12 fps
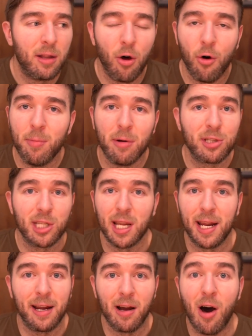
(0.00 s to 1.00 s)
almost
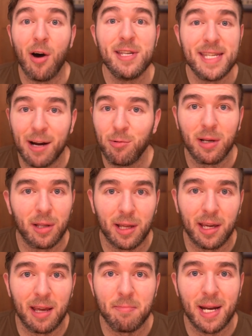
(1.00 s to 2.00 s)
like
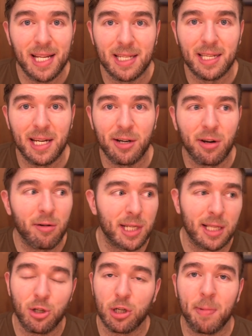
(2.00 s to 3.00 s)
undoubtedly in many scenarios,
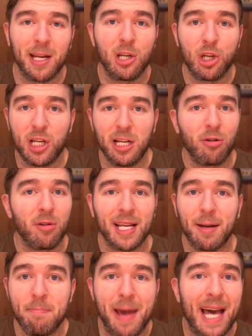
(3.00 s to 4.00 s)
like just by sheer like
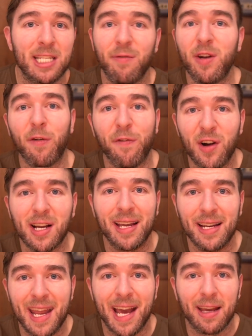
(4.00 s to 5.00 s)
mass of your
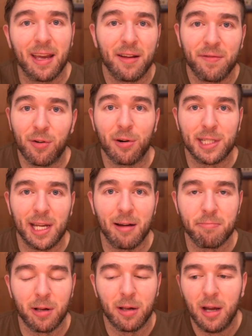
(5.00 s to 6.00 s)
fucking neck, for
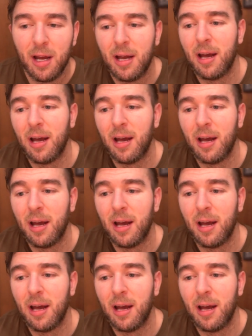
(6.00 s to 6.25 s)
example,